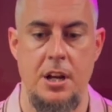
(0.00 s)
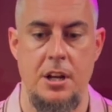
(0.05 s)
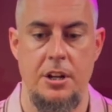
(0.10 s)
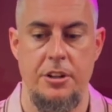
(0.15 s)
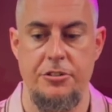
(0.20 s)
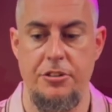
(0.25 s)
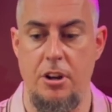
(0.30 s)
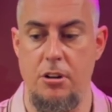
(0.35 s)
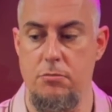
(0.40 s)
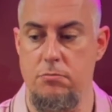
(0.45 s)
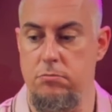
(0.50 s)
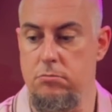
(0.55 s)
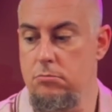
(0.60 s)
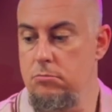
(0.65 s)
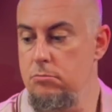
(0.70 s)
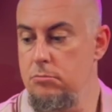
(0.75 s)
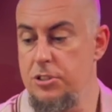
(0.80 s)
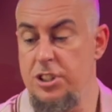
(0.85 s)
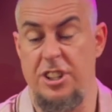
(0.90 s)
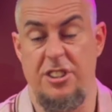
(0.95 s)
So
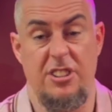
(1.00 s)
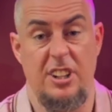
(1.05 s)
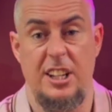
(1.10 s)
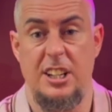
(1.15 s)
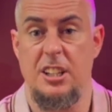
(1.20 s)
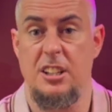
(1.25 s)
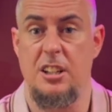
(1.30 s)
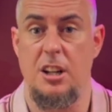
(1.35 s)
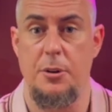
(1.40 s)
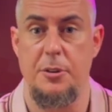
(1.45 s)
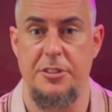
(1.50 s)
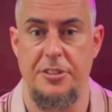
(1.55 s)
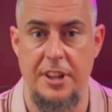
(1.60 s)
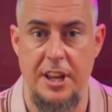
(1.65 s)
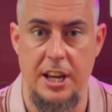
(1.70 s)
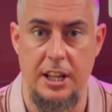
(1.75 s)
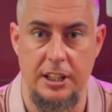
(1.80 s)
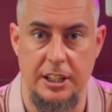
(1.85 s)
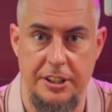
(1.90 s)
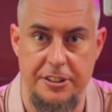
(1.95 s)
just letting you know it's
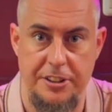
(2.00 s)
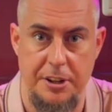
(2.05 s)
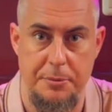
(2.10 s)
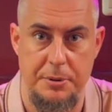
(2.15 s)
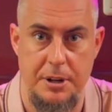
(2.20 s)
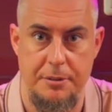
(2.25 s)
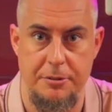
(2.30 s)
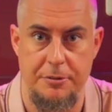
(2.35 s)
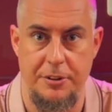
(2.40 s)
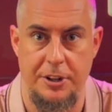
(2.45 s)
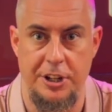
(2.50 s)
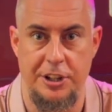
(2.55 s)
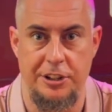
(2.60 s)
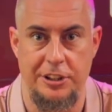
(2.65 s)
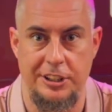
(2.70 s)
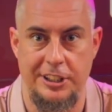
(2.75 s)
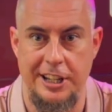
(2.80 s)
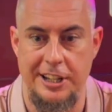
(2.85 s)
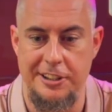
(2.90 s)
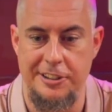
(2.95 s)
there. Like I say, we're never very good
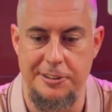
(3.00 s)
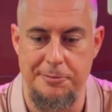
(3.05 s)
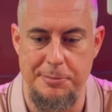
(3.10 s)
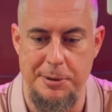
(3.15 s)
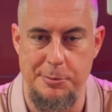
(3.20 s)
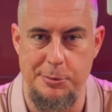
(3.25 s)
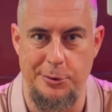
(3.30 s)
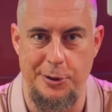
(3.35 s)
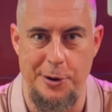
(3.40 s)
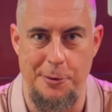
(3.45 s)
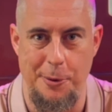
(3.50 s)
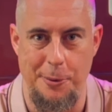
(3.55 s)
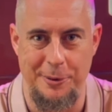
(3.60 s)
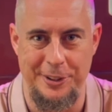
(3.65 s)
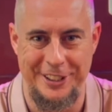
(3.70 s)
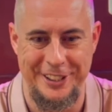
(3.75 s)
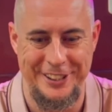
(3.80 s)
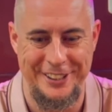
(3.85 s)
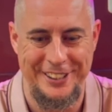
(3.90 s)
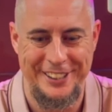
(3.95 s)
at letting people know what we
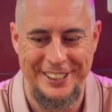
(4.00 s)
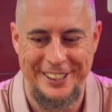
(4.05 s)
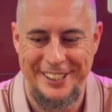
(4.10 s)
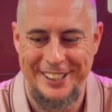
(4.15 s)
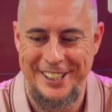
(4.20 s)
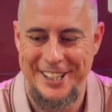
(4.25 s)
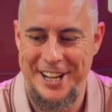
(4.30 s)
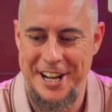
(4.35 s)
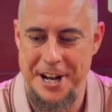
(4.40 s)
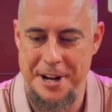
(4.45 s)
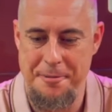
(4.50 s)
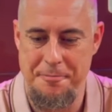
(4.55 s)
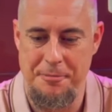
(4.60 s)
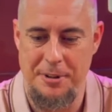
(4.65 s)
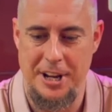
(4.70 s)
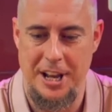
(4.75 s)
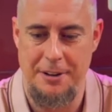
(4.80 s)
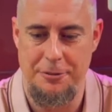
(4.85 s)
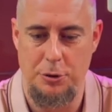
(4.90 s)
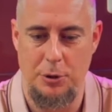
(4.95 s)
do. We
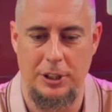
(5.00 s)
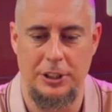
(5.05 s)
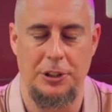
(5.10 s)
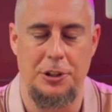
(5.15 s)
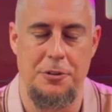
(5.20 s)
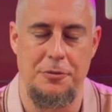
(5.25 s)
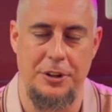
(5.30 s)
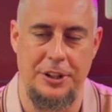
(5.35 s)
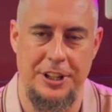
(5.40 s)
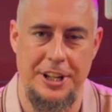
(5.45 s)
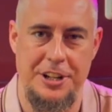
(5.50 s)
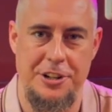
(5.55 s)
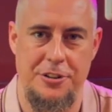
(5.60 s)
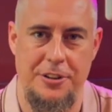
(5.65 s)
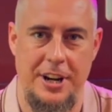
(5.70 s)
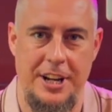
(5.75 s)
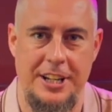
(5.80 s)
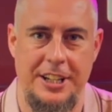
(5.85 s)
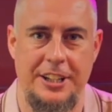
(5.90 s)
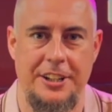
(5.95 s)
have quite a lot of online
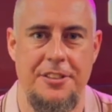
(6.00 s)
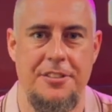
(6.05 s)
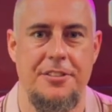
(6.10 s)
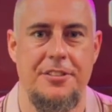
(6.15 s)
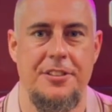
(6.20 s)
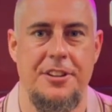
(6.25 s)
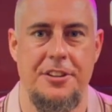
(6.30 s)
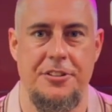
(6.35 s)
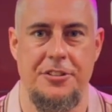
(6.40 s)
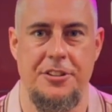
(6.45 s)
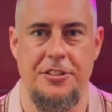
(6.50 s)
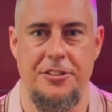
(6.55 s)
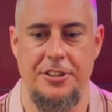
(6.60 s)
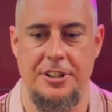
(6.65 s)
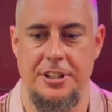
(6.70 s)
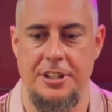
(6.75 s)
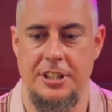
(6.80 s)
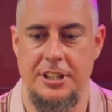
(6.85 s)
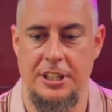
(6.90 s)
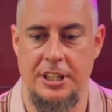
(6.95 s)
training, and this is
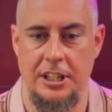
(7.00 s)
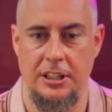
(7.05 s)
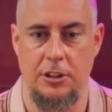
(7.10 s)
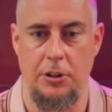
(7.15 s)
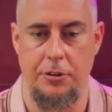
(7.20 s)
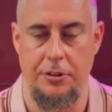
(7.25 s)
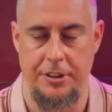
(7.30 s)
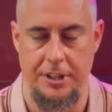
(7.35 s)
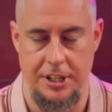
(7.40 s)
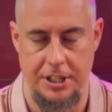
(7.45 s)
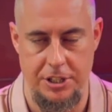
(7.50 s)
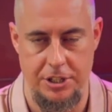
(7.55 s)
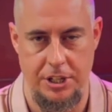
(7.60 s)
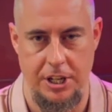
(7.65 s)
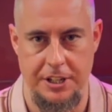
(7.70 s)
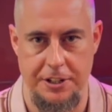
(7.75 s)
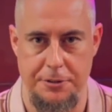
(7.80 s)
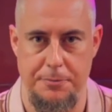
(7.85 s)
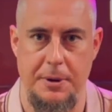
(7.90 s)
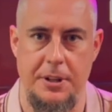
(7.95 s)
a year-long thing in
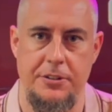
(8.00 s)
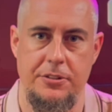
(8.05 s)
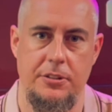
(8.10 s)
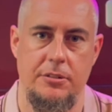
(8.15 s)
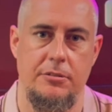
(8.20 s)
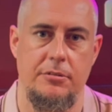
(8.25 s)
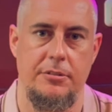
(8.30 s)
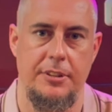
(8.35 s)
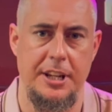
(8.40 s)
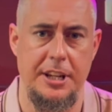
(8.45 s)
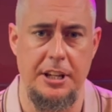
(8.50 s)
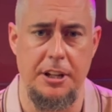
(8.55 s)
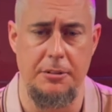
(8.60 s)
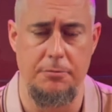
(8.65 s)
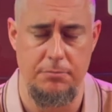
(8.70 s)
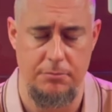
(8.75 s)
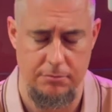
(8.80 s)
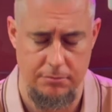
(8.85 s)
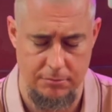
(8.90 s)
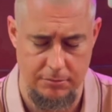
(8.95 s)
Chinese medicine. There you go.
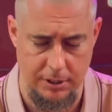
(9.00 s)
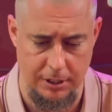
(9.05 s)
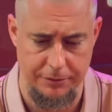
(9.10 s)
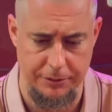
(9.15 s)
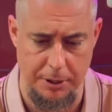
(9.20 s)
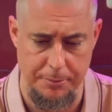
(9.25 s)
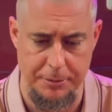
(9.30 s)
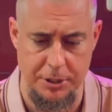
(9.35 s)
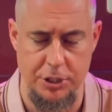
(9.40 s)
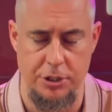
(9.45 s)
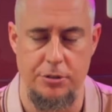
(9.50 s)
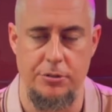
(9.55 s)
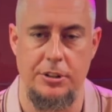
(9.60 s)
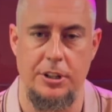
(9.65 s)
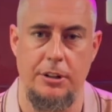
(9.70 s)
I've done my duty.